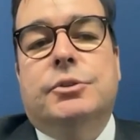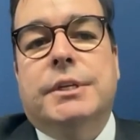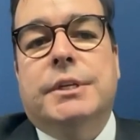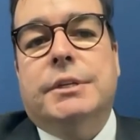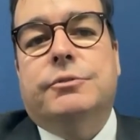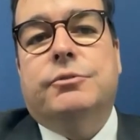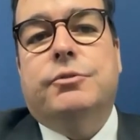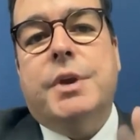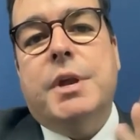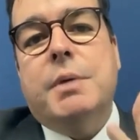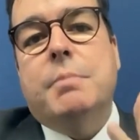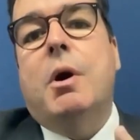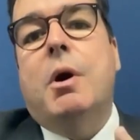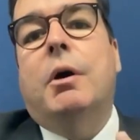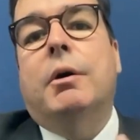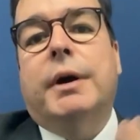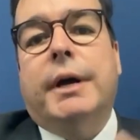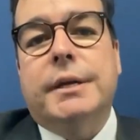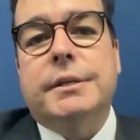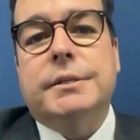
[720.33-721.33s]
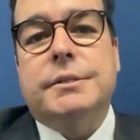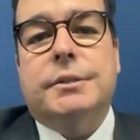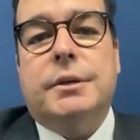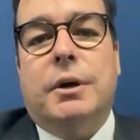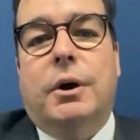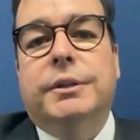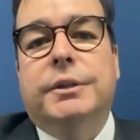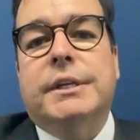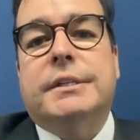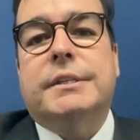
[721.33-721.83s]
to the three monkeys
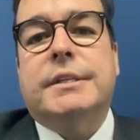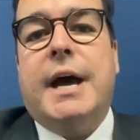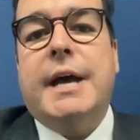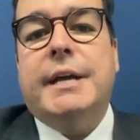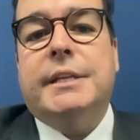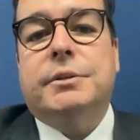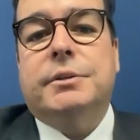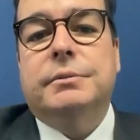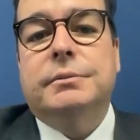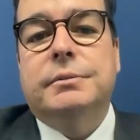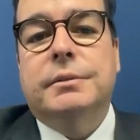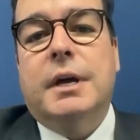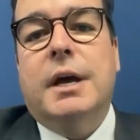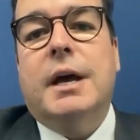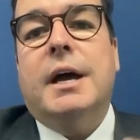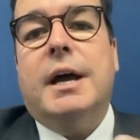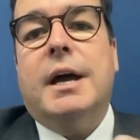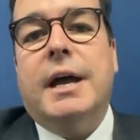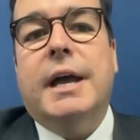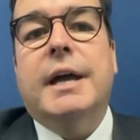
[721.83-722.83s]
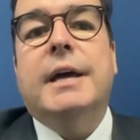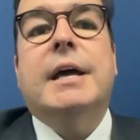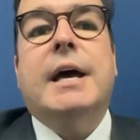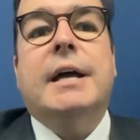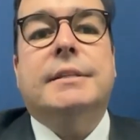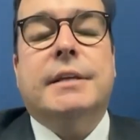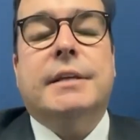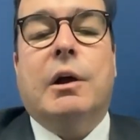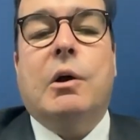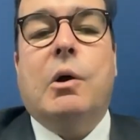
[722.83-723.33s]
on the title and
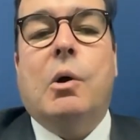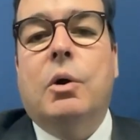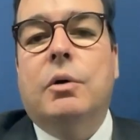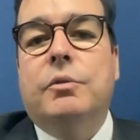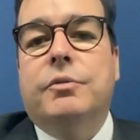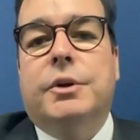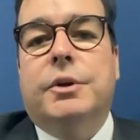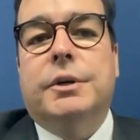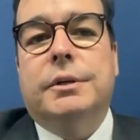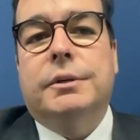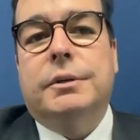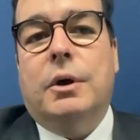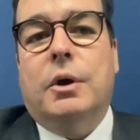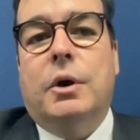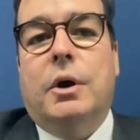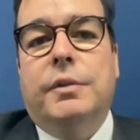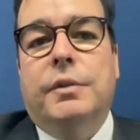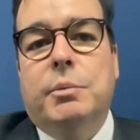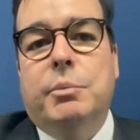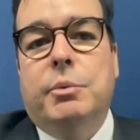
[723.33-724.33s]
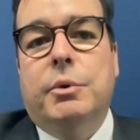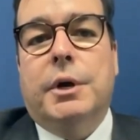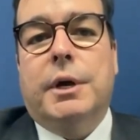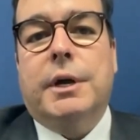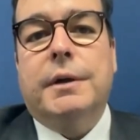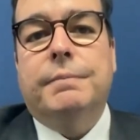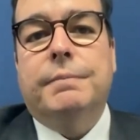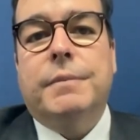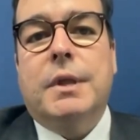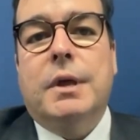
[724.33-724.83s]
at the cover of the book.